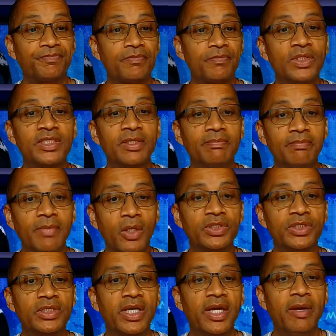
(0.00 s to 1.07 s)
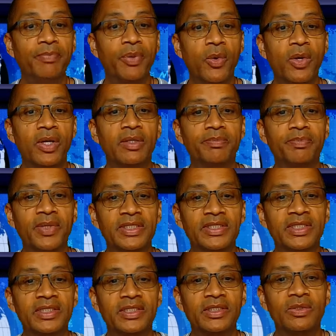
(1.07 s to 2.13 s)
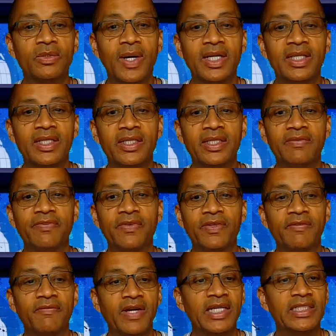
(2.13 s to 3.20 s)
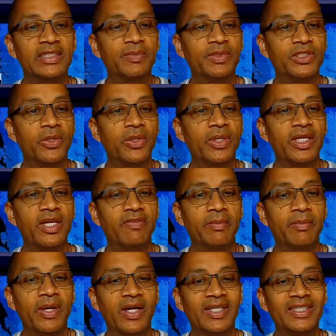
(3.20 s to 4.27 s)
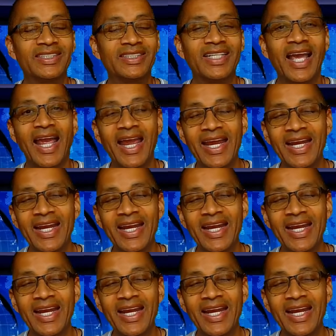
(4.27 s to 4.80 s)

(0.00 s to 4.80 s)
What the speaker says: What's the most important presidential quality for the vast majority of Americans?